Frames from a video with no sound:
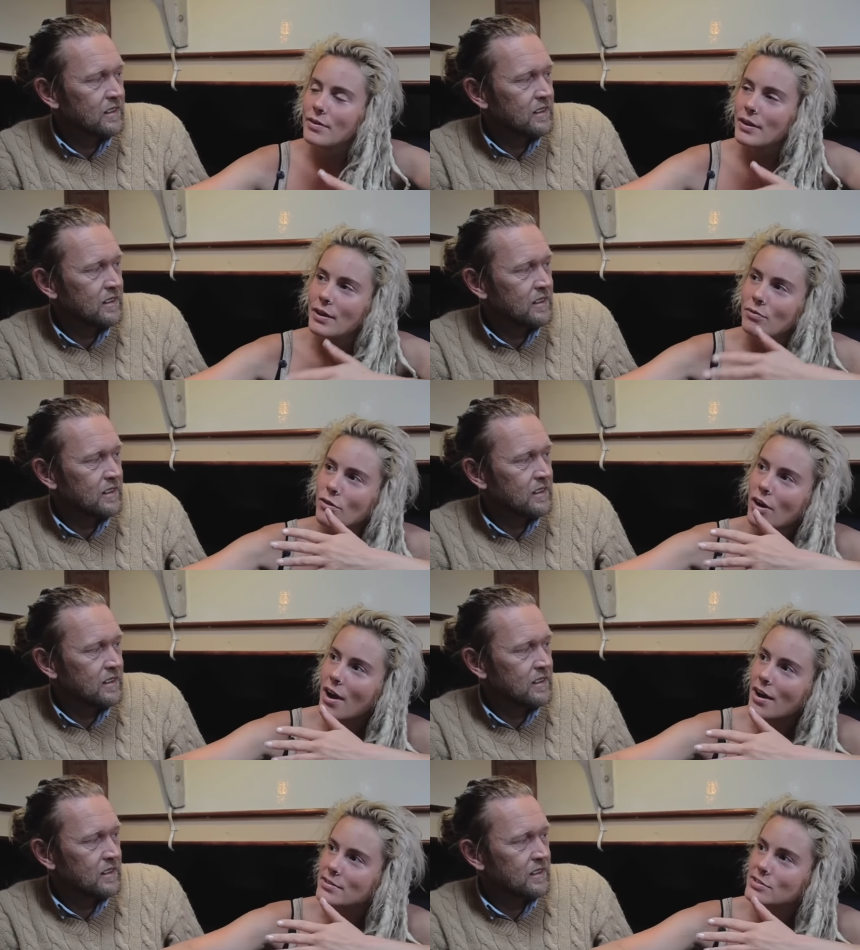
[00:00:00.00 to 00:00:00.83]
Speaker 1: in
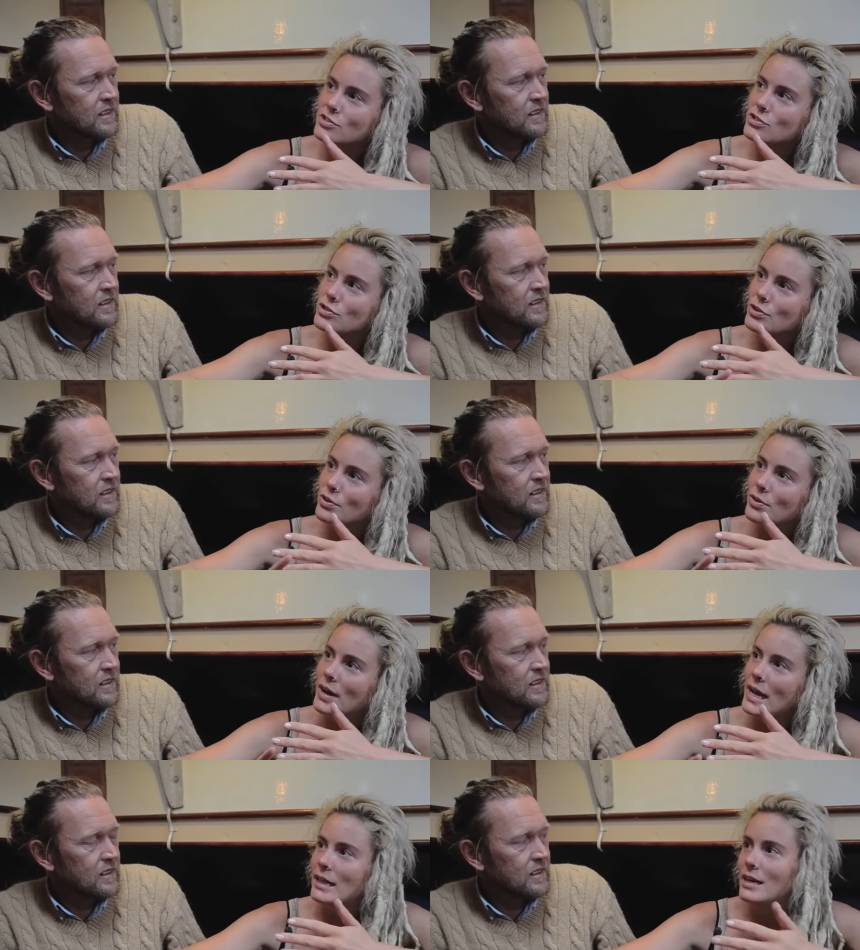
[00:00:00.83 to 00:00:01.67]
regards to
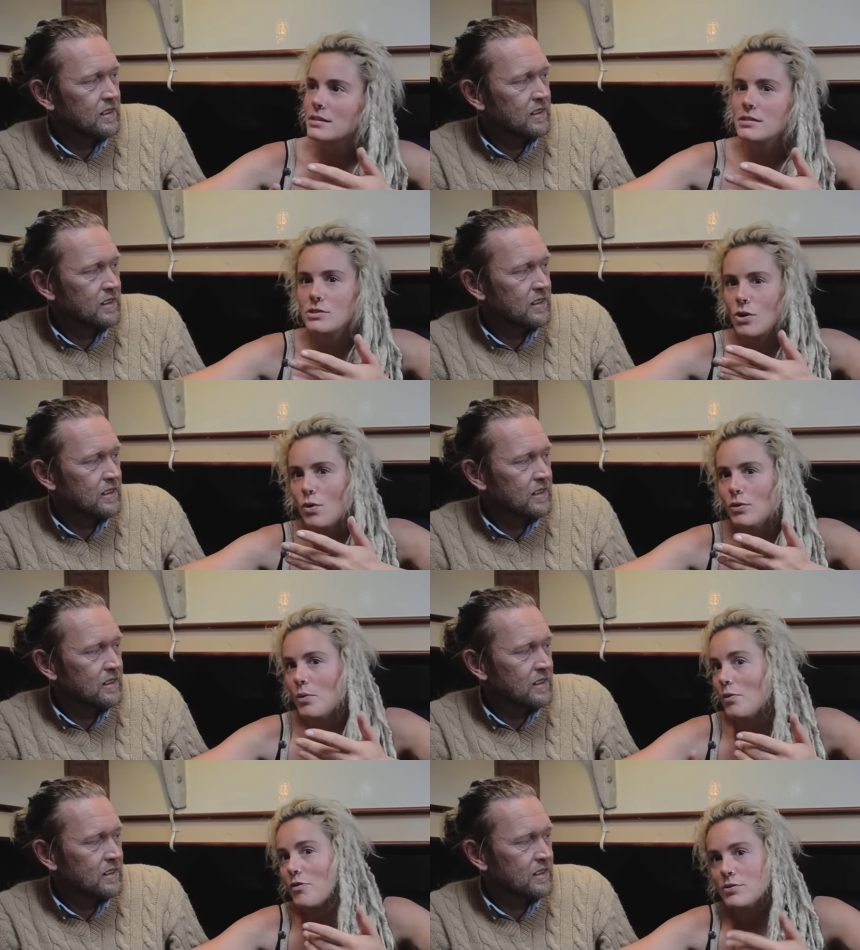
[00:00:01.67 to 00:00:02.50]
like solar.
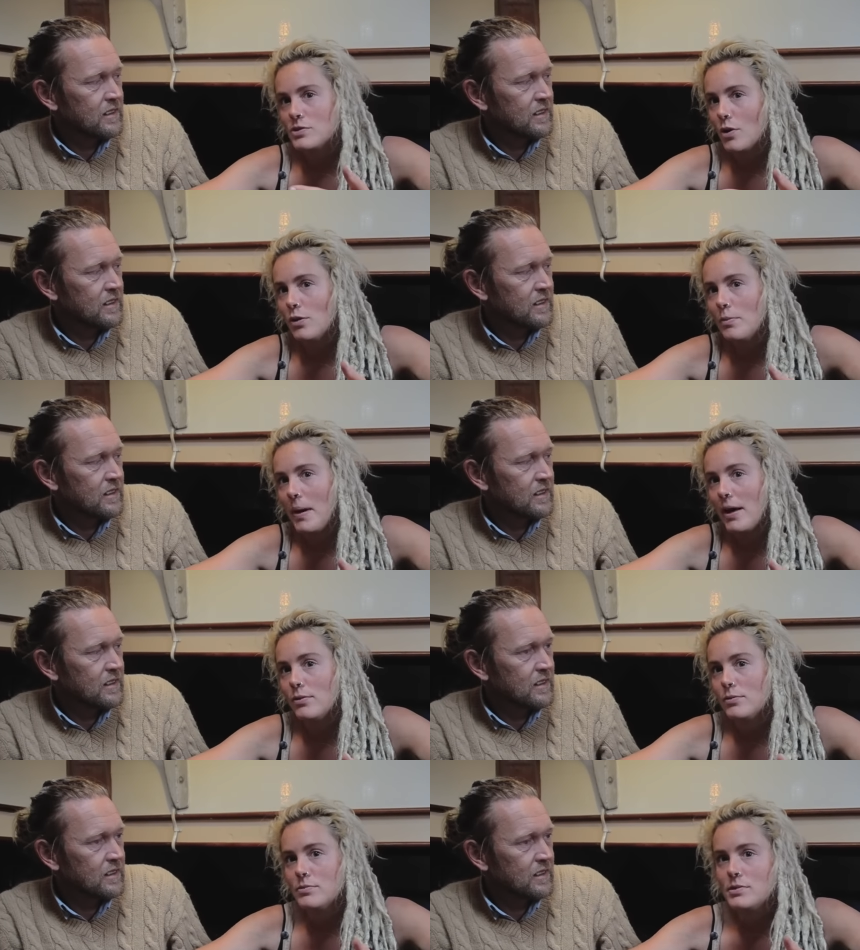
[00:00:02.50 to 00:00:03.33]
We've got solar
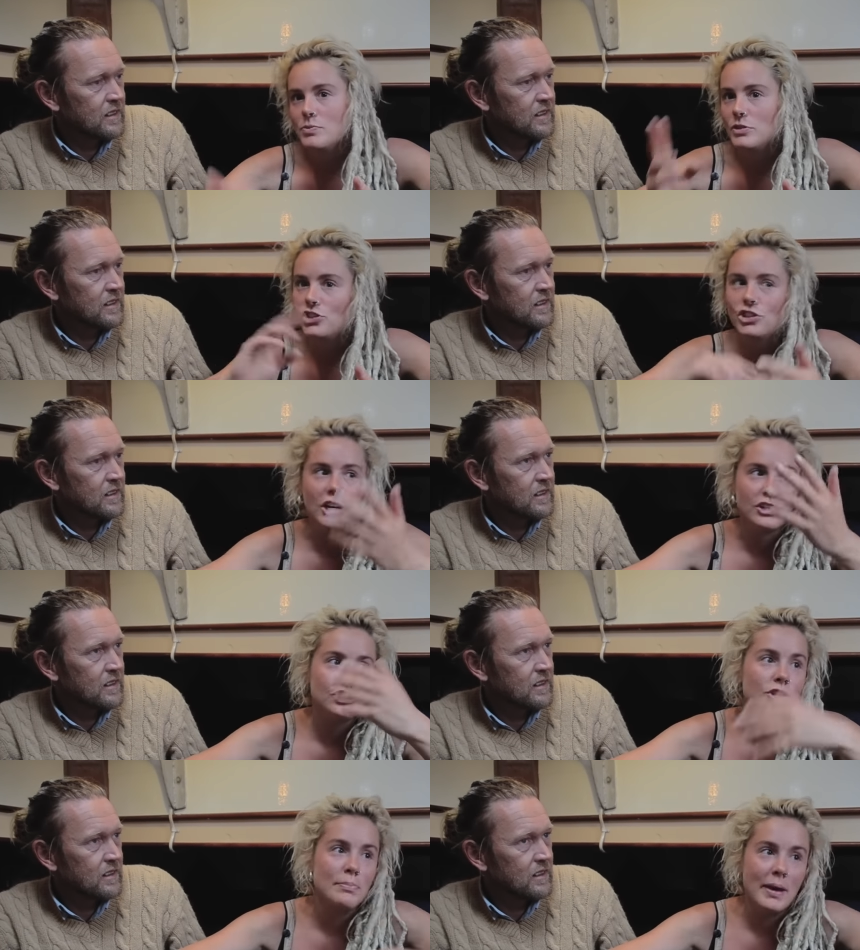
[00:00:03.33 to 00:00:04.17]
panels which
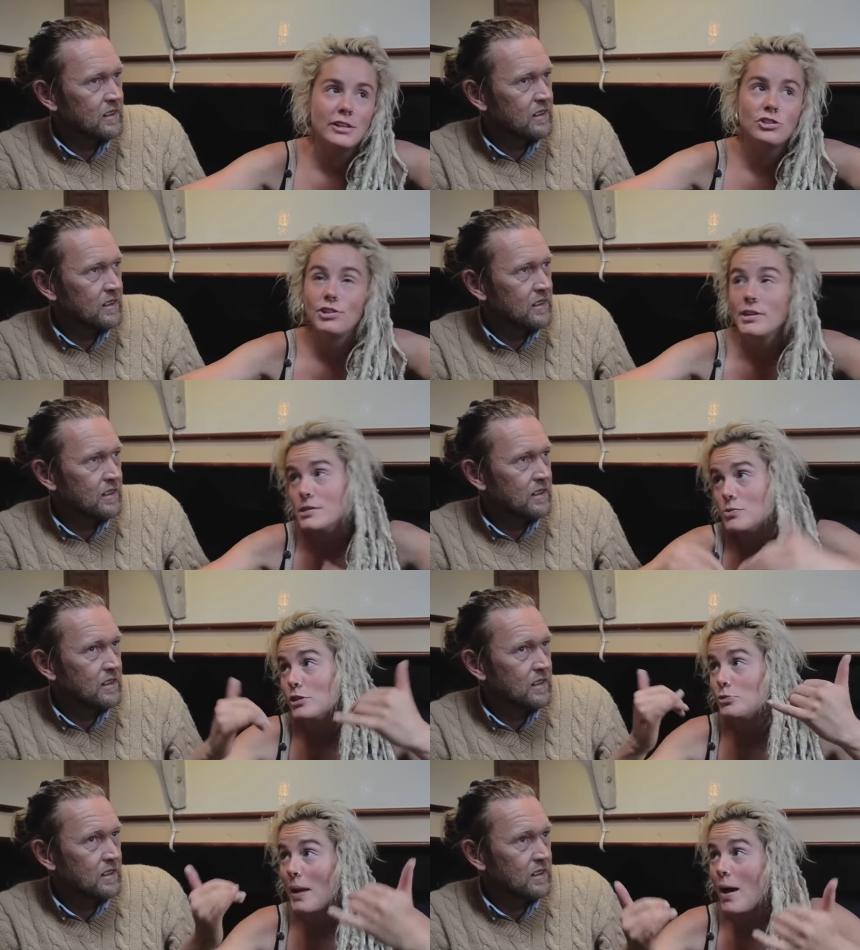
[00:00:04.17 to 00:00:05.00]
charge the batteries
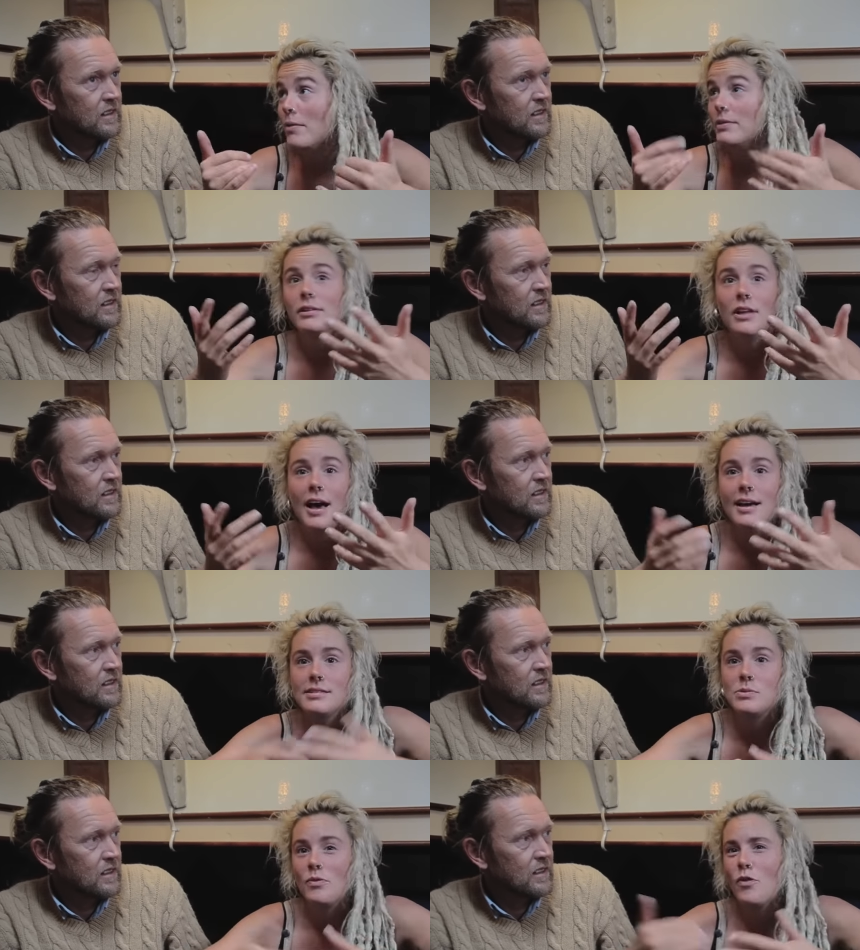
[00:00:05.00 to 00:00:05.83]
which power the
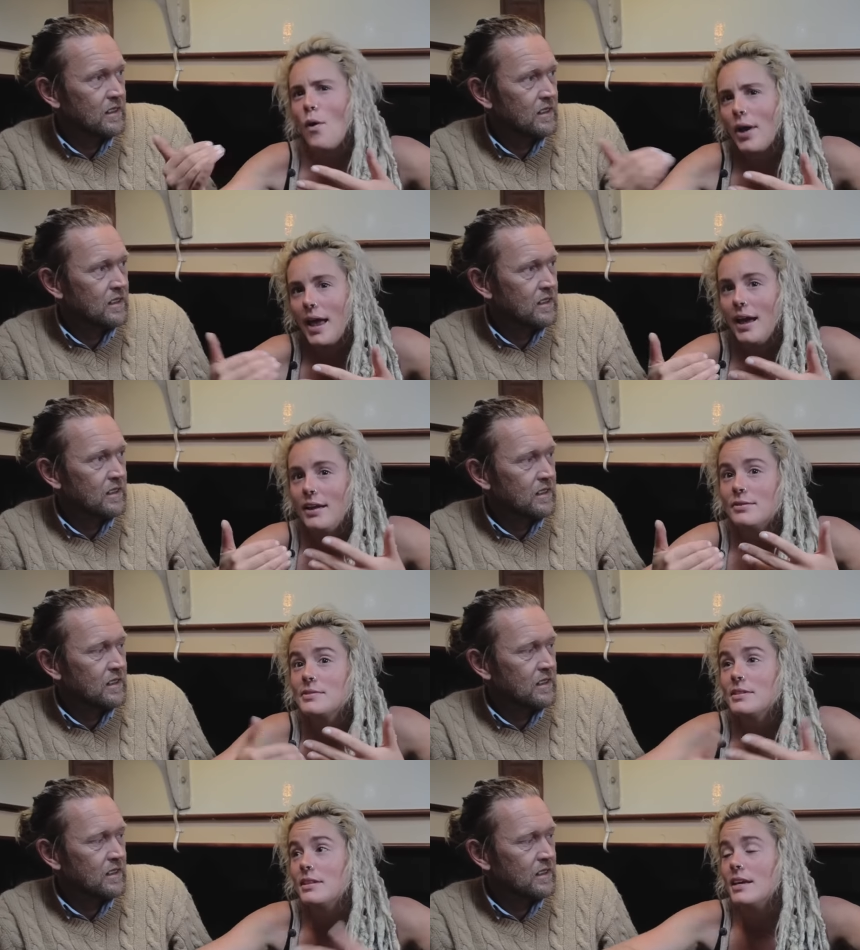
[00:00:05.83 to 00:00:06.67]
lights, and we've got candles
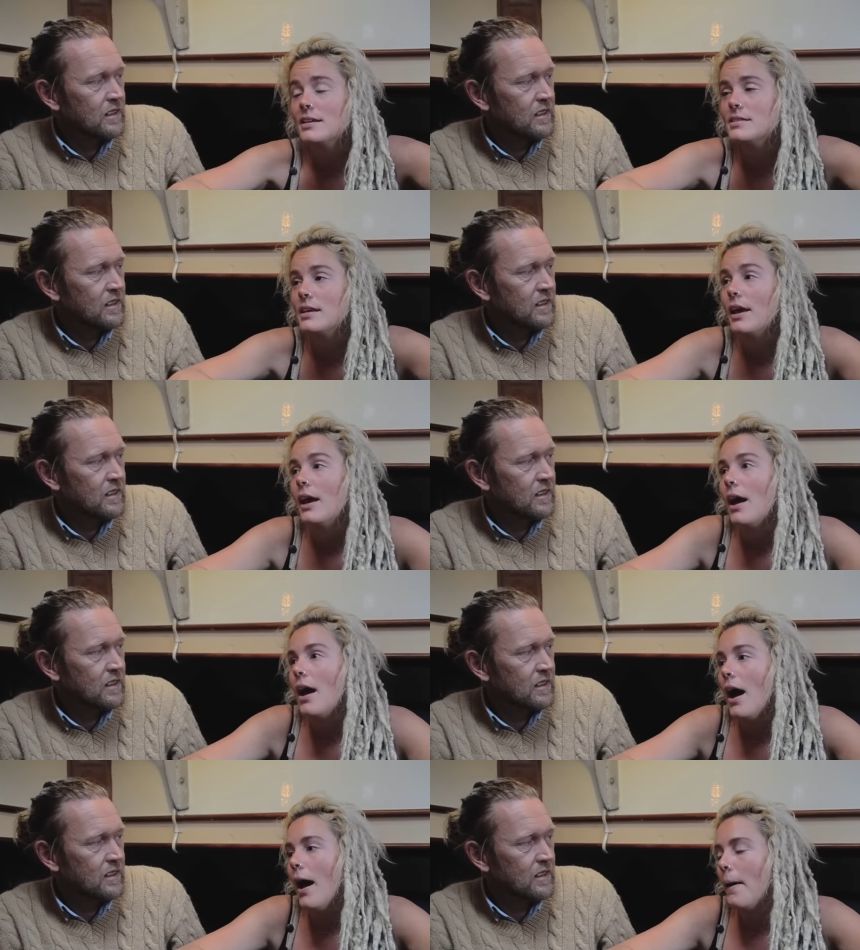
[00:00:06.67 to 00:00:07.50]
and things,
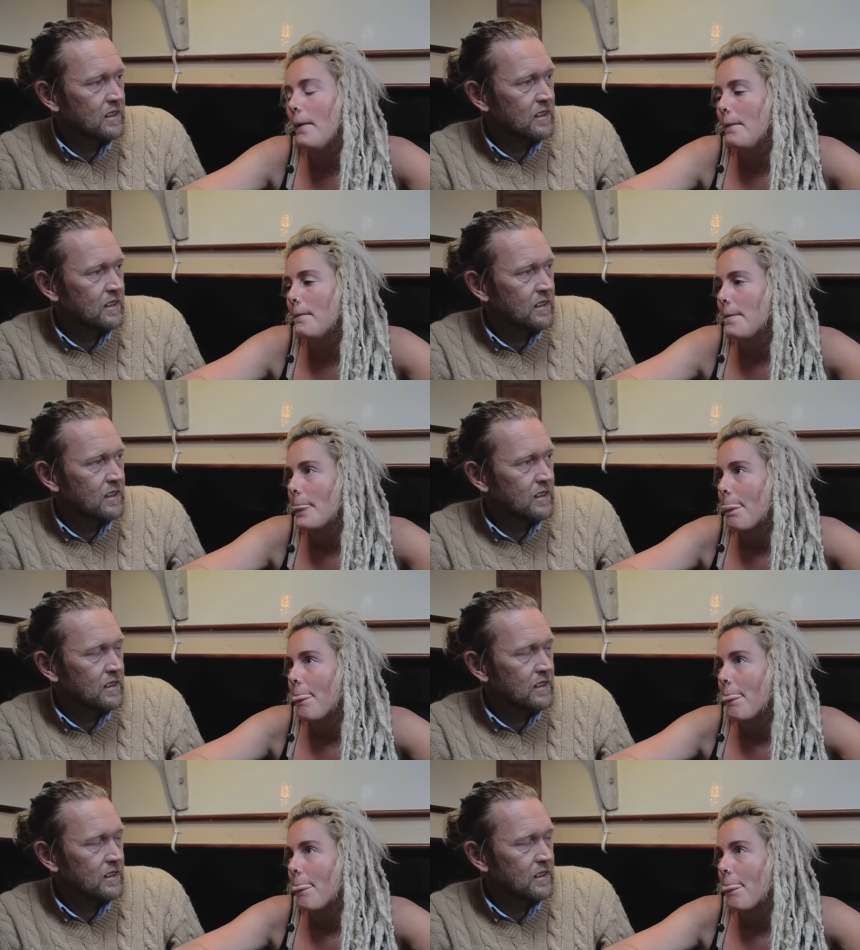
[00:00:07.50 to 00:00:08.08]
um,